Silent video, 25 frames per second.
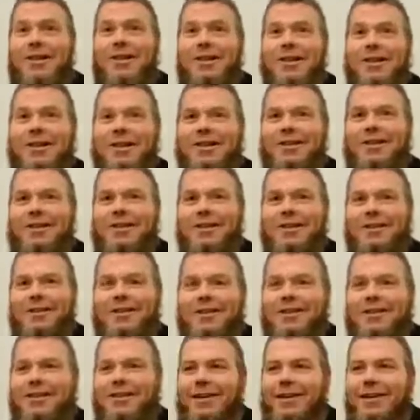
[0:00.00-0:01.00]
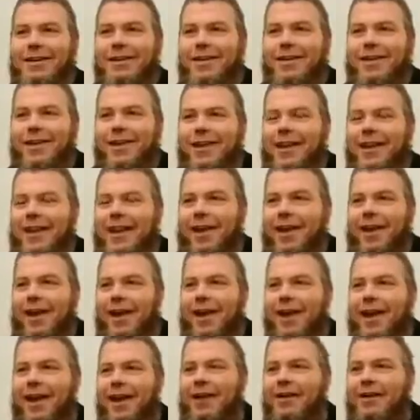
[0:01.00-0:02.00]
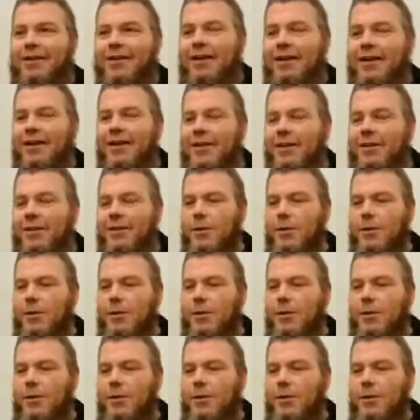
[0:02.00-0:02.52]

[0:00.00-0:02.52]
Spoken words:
it that night. And